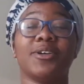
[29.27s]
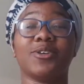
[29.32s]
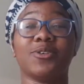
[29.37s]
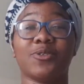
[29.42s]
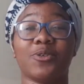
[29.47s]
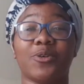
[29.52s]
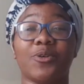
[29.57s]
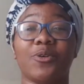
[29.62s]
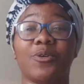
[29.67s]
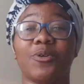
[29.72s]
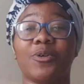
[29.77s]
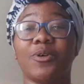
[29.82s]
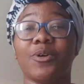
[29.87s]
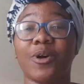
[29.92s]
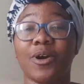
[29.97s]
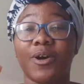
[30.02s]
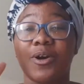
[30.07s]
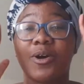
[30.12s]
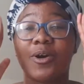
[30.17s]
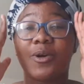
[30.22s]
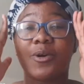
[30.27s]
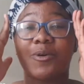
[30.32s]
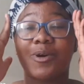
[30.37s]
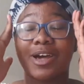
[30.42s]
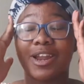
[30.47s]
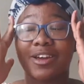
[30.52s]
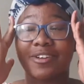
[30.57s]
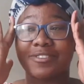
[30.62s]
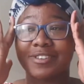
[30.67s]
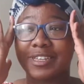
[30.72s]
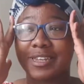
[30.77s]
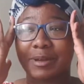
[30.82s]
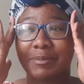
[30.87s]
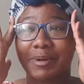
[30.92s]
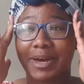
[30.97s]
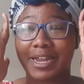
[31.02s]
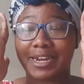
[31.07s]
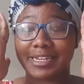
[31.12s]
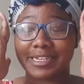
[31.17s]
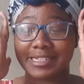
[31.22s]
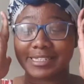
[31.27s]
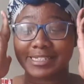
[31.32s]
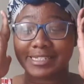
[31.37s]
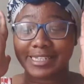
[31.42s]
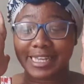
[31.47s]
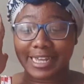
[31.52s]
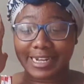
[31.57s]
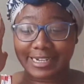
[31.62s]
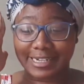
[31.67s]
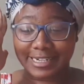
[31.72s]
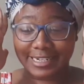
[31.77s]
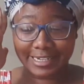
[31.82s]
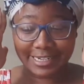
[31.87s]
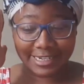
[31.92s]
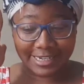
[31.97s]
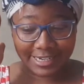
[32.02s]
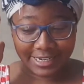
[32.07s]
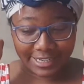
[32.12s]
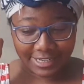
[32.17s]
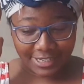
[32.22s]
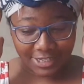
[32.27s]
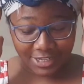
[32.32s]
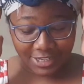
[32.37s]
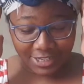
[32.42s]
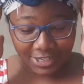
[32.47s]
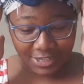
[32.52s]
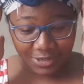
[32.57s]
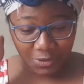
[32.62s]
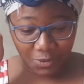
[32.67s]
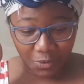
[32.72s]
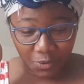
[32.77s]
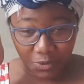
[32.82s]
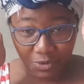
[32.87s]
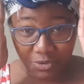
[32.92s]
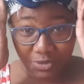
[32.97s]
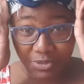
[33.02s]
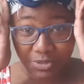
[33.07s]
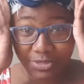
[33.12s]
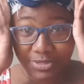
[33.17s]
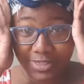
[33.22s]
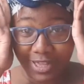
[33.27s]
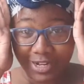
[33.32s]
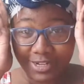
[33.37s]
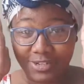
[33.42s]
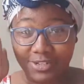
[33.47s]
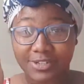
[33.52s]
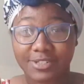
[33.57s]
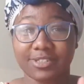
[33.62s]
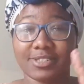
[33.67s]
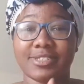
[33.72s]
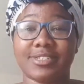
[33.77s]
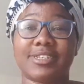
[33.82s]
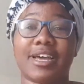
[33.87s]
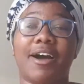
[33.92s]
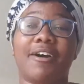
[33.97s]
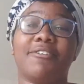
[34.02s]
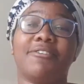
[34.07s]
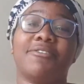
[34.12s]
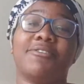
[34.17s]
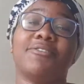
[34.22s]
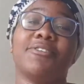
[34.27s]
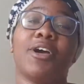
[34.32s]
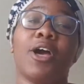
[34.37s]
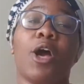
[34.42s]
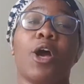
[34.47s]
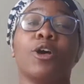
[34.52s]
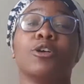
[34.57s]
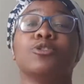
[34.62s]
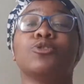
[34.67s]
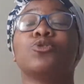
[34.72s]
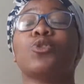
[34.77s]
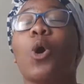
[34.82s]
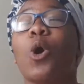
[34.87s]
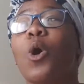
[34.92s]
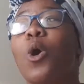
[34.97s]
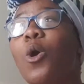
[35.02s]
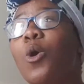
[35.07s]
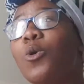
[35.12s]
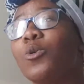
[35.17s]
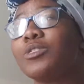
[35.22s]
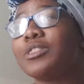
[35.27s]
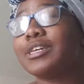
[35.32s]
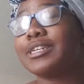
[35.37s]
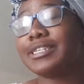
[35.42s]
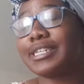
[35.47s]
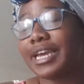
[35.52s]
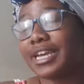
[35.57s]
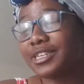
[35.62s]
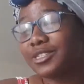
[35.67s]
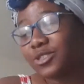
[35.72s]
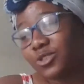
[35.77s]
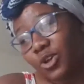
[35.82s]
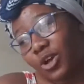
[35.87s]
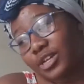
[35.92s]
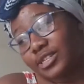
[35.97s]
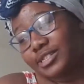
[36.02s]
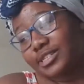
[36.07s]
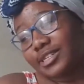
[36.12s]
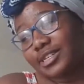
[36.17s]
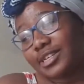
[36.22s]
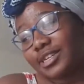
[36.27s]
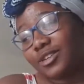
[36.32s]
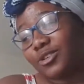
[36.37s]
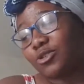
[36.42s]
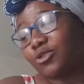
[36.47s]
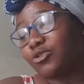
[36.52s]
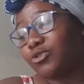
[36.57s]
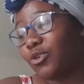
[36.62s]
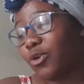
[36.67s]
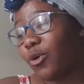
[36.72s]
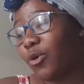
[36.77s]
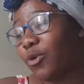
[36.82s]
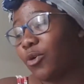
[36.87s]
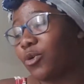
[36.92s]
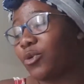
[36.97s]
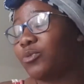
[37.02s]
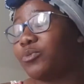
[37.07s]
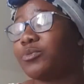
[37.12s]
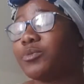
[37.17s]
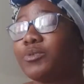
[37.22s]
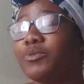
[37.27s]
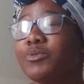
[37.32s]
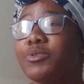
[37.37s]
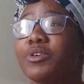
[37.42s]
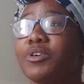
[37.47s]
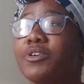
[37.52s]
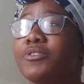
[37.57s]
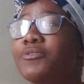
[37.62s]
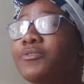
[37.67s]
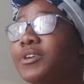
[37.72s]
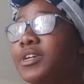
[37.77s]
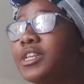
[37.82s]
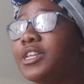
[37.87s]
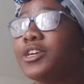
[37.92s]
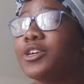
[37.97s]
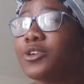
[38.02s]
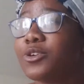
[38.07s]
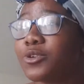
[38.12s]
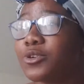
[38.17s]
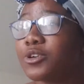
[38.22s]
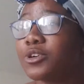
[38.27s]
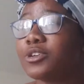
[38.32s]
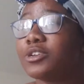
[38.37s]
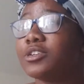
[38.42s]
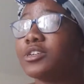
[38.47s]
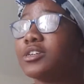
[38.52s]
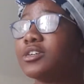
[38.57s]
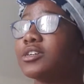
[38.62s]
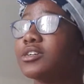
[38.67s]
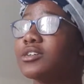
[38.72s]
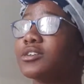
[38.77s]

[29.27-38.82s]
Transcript: what I feel about it and all that good stuff. So the day started, we were feeling good.